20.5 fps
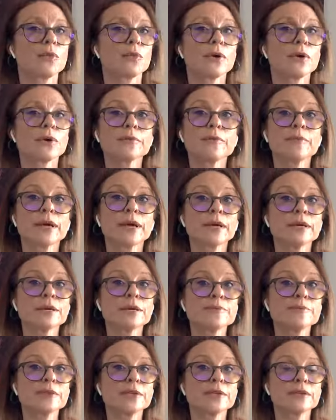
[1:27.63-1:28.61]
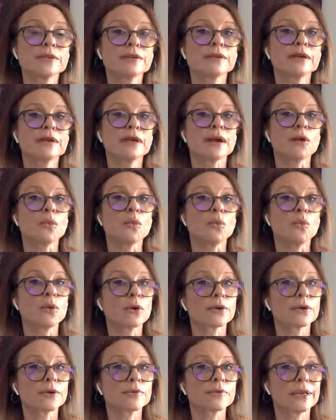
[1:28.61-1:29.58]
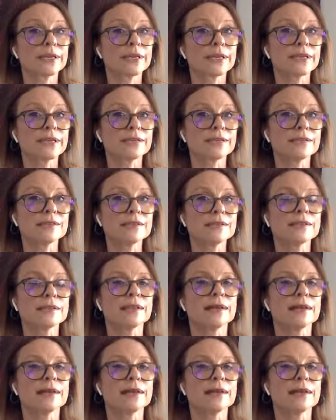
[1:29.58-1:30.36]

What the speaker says: I warned my husband, I warned my kids